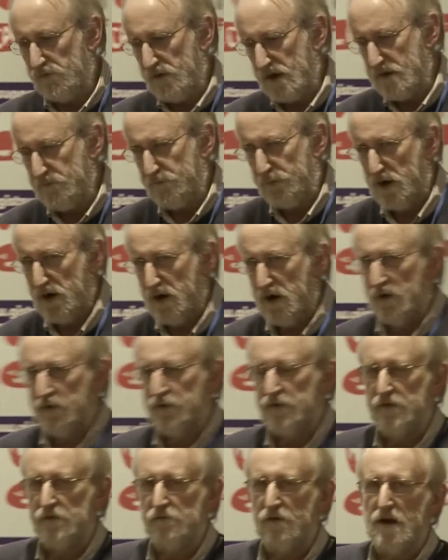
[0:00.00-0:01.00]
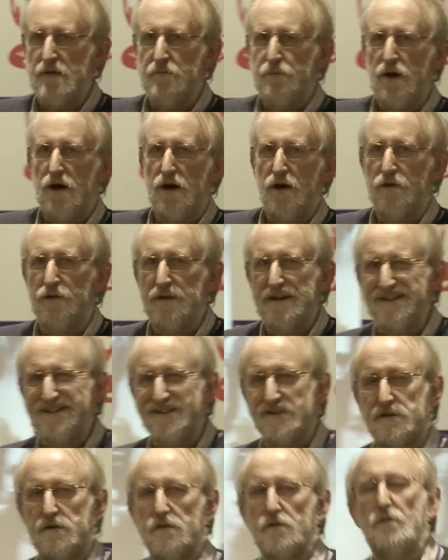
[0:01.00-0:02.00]
right path, and the right path is
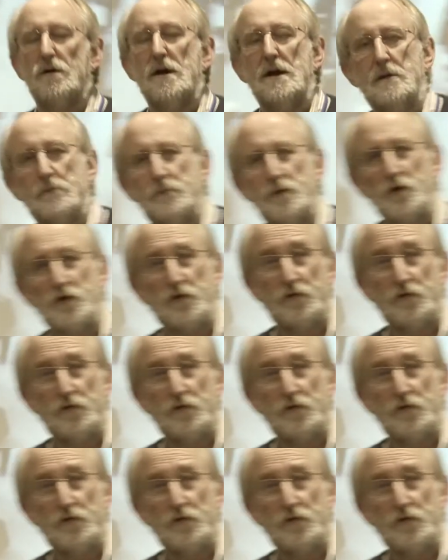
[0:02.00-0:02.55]
to push